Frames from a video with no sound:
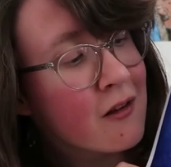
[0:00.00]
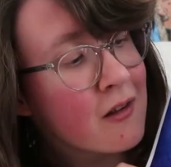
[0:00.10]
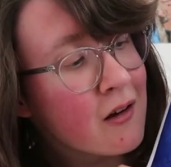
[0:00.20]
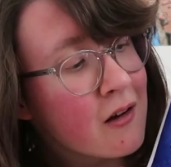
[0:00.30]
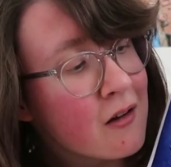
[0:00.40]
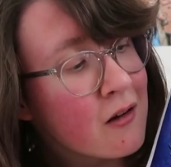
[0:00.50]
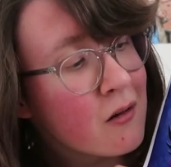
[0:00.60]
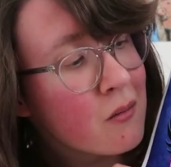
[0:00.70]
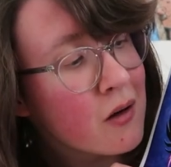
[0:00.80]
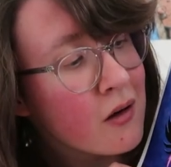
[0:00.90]
signed
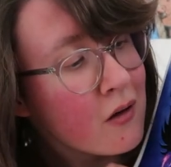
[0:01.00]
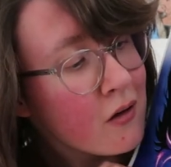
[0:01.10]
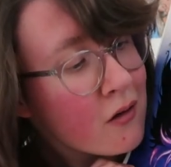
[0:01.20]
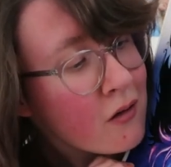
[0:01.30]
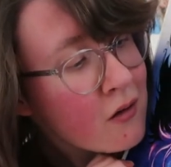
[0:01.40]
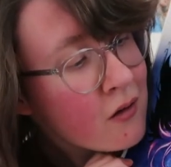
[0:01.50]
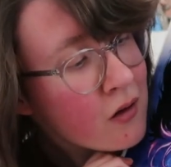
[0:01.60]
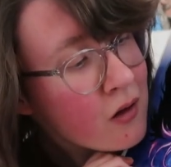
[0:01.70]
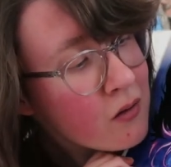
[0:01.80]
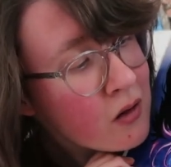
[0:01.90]
by
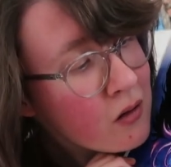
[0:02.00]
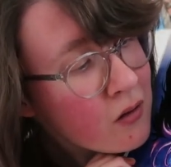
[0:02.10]
Oh no, the